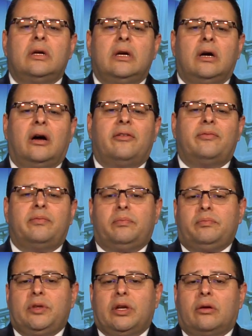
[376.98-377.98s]
of
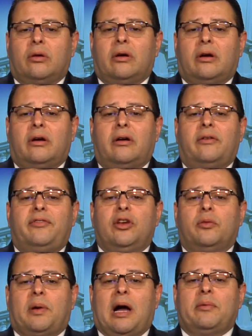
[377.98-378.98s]
the
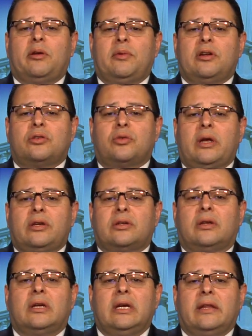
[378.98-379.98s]
Obama
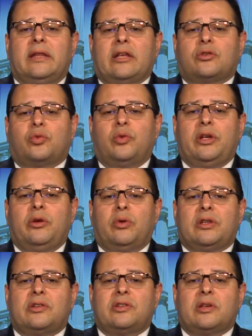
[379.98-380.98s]
administration. That's really what
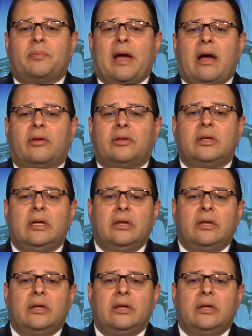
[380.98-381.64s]
this is about.